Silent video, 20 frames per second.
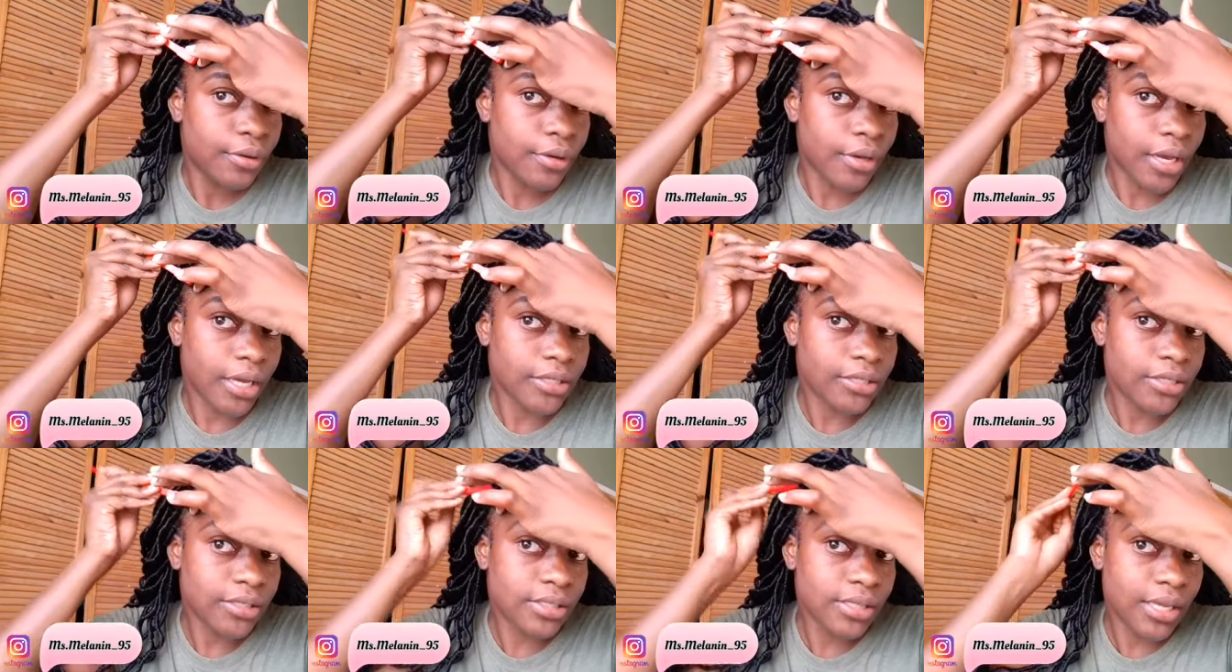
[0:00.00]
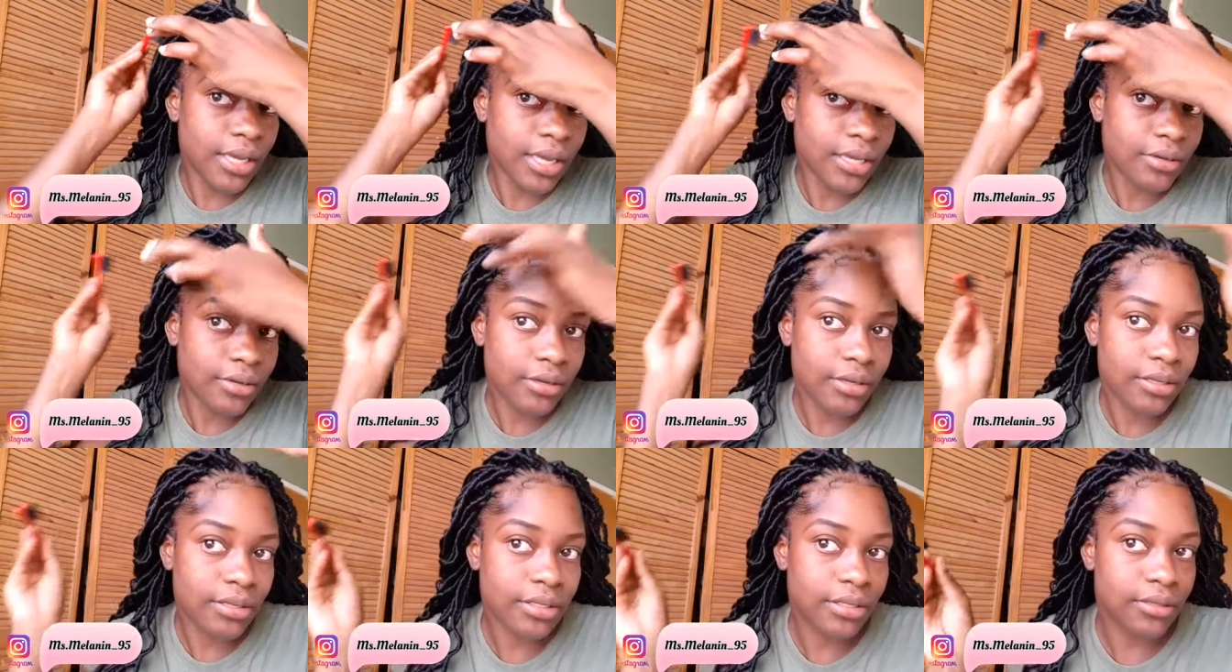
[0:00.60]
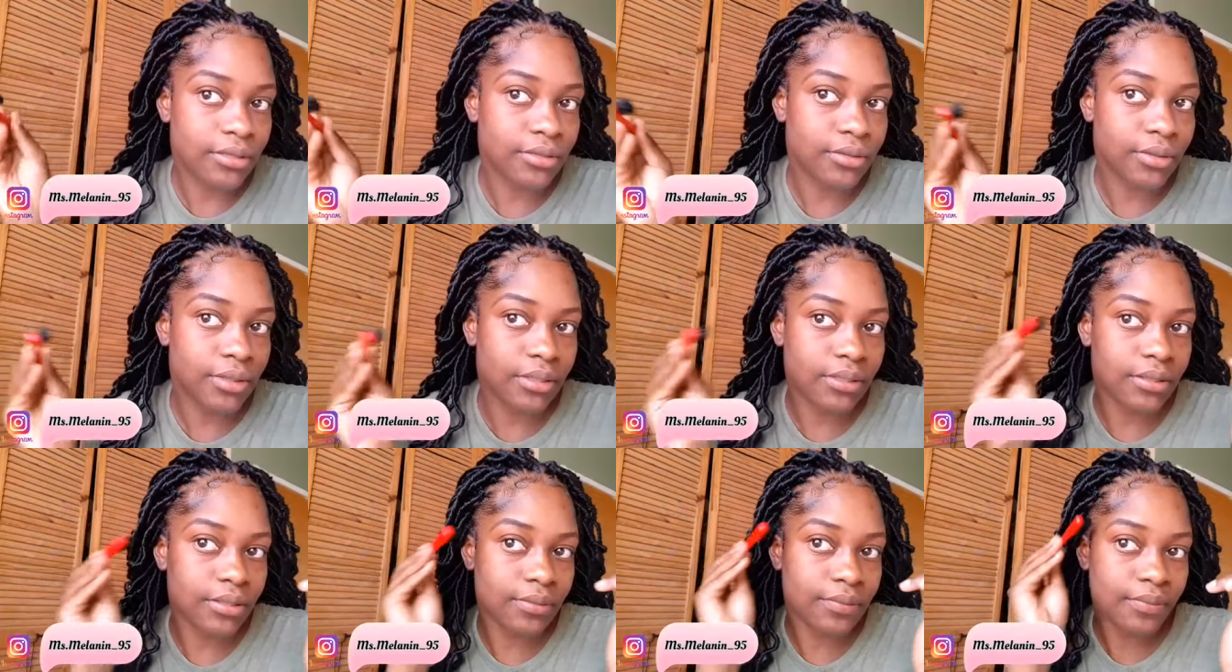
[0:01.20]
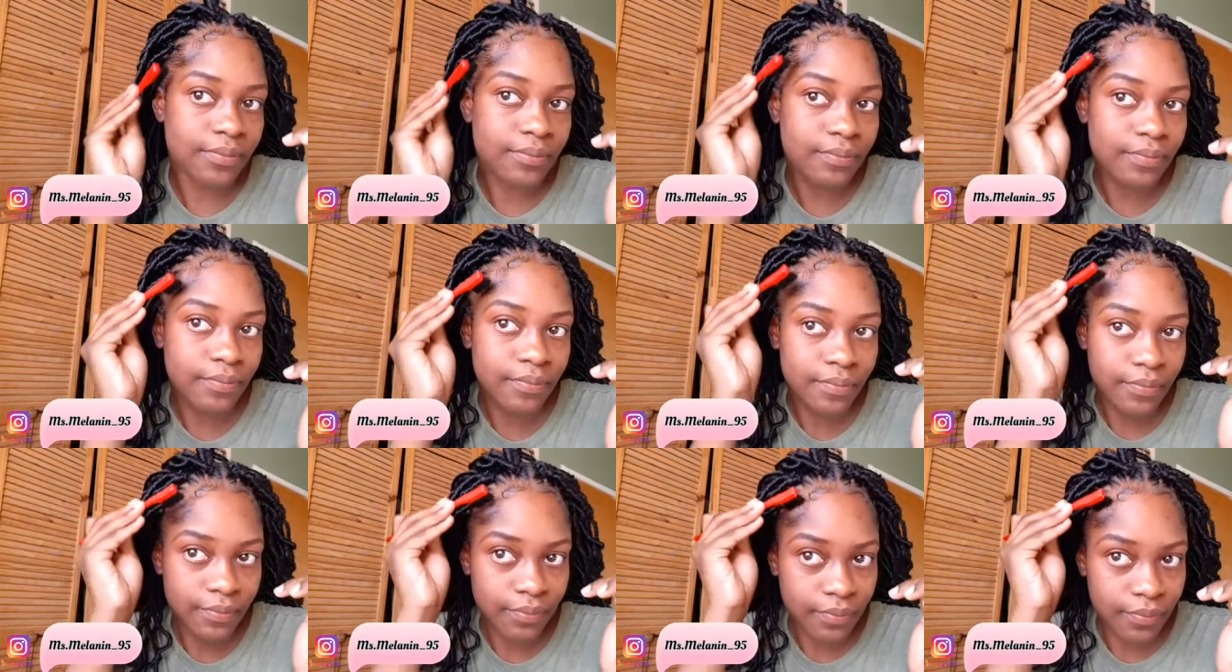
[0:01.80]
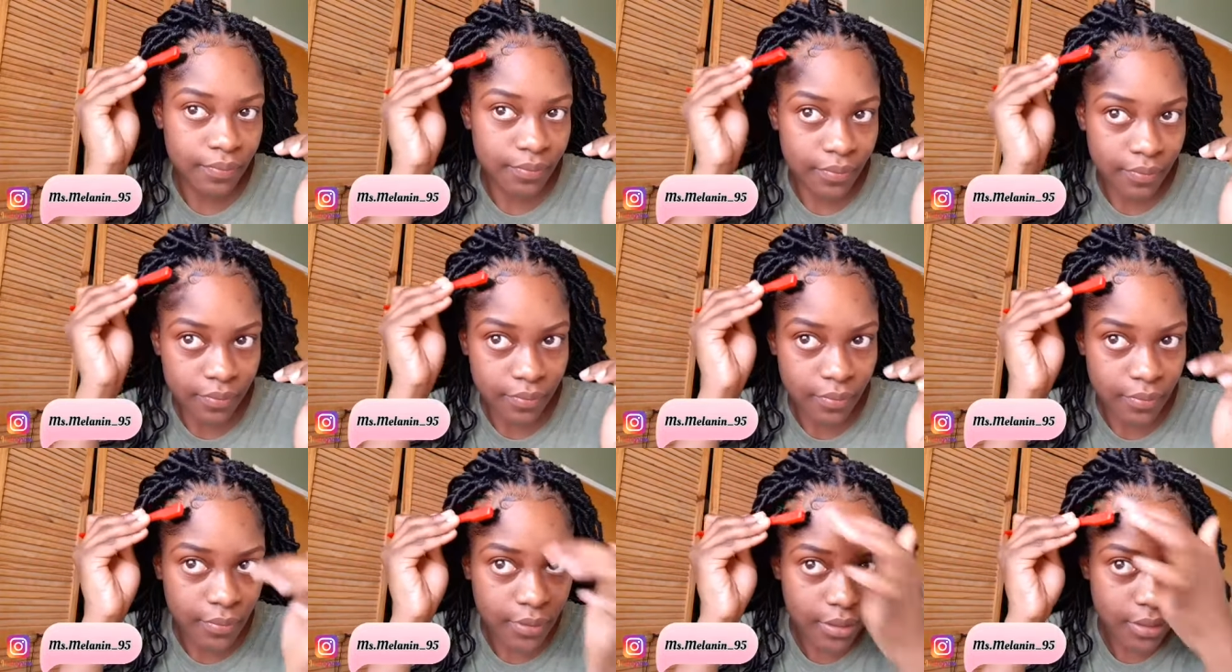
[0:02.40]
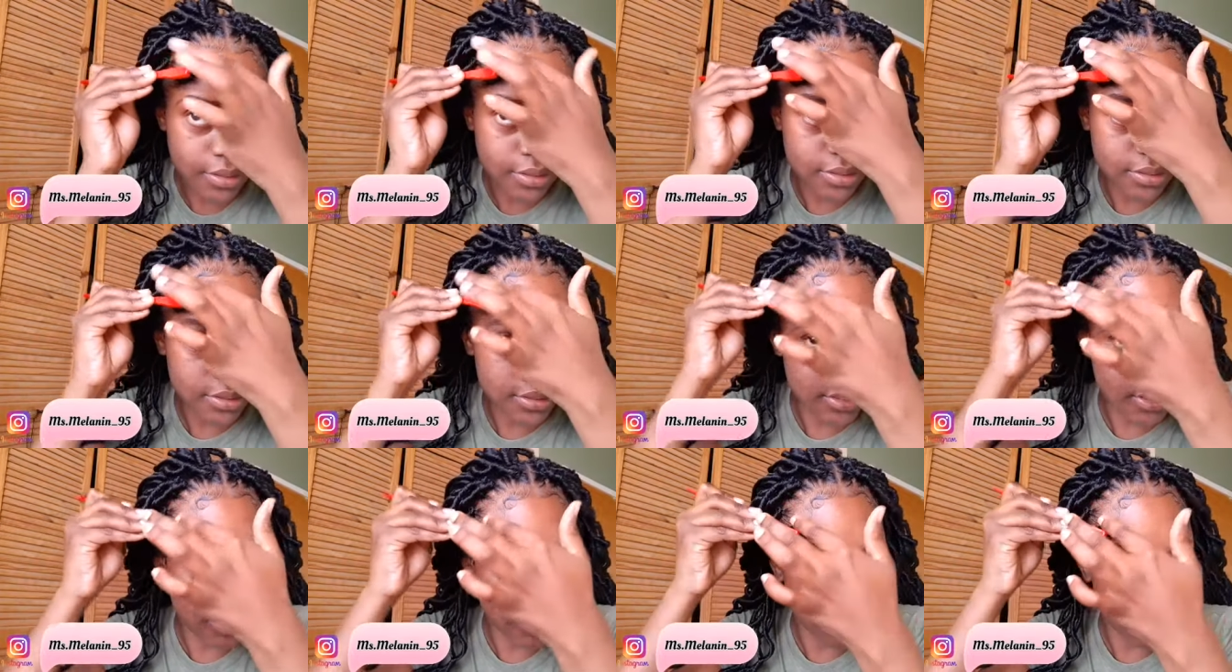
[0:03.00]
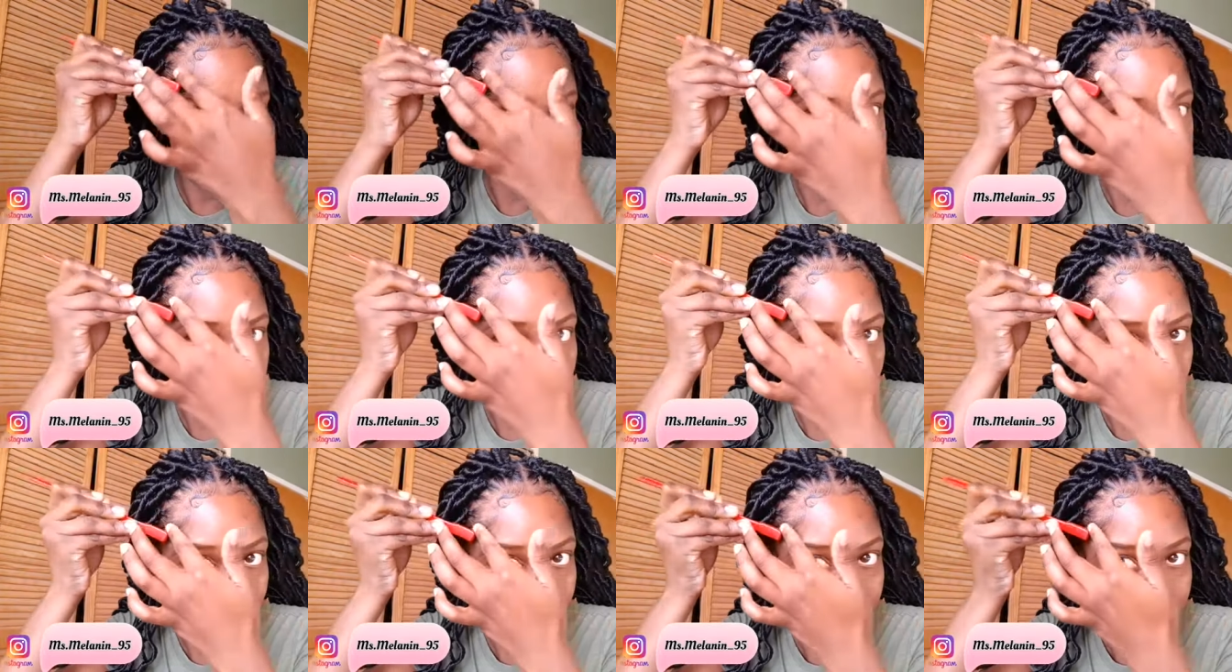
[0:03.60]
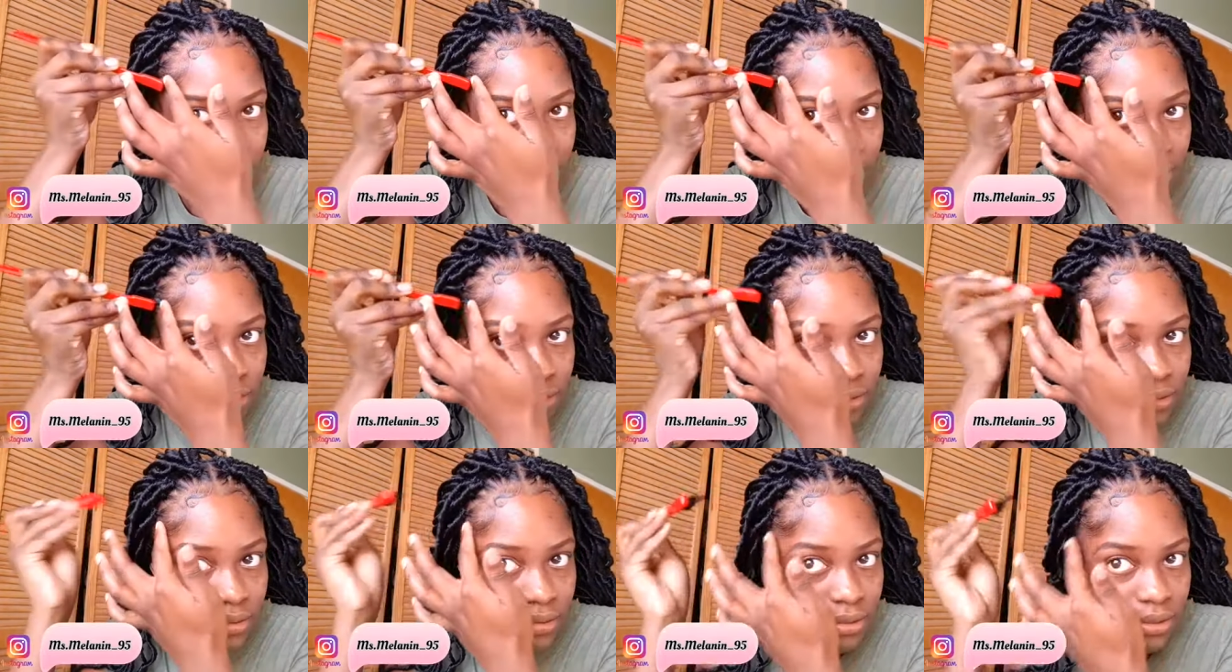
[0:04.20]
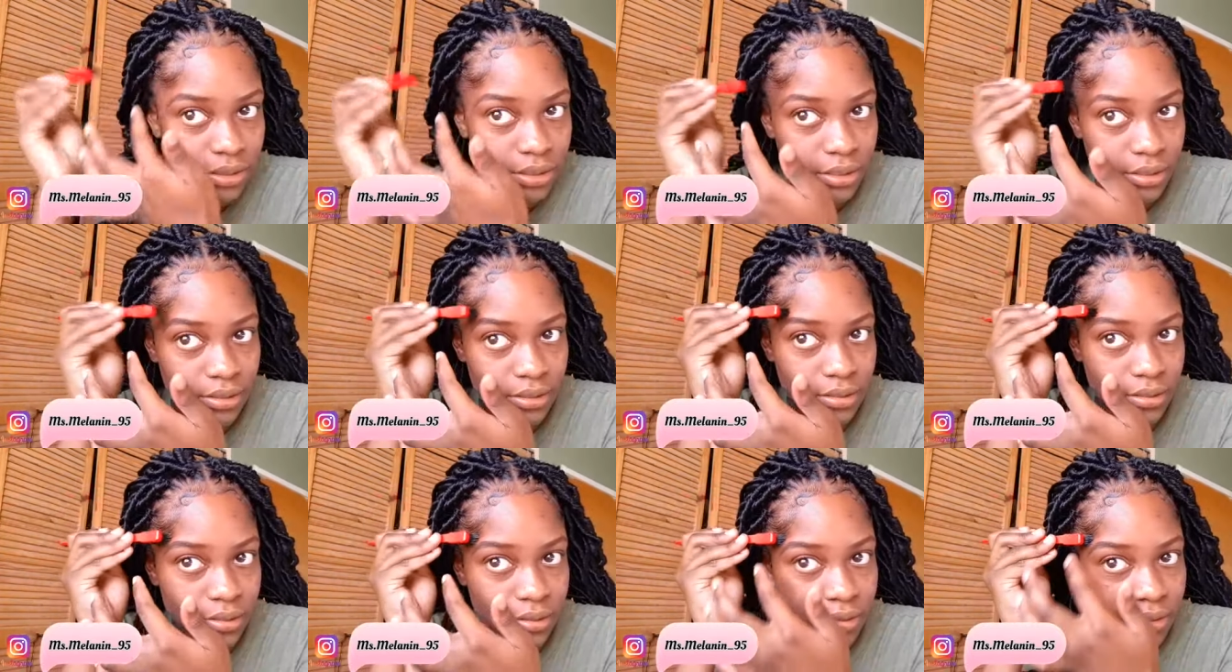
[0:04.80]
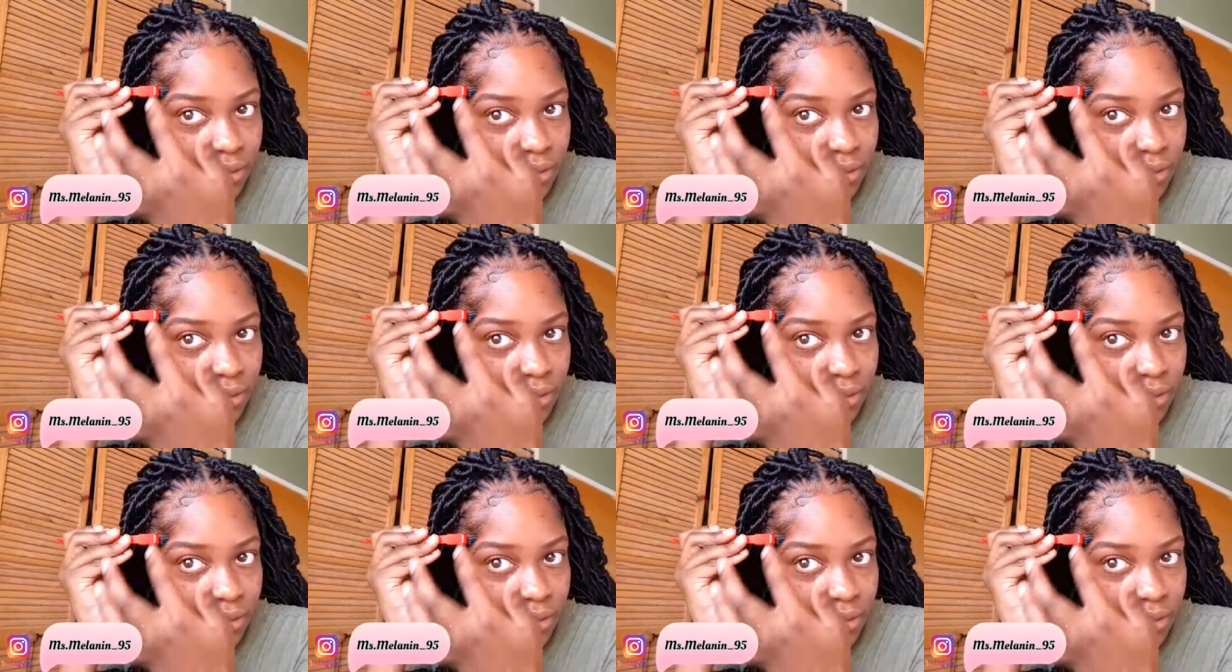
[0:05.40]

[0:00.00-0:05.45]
I just can't do nothing to it. I just cannot do anything to it.